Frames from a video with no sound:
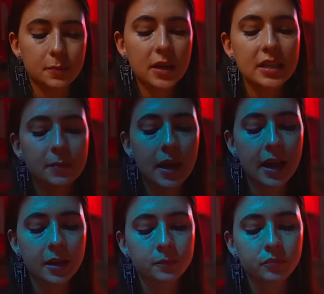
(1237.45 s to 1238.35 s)
Because
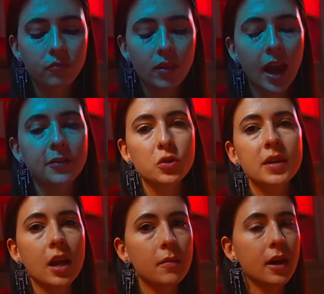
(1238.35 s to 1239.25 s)
yeah. After
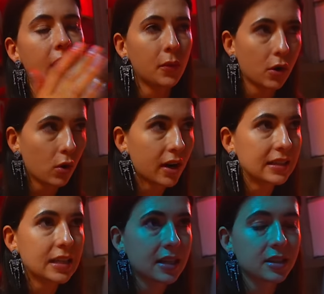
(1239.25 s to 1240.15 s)
we came to Halloween Horror
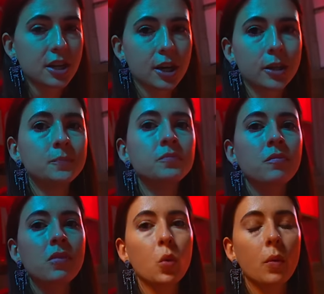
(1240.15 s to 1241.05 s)
Nights last year,
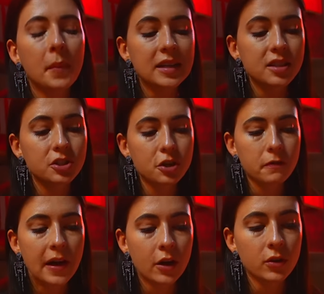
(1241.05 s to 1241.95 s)
my sister
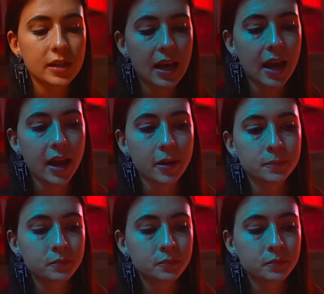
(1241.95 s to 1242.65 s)
found a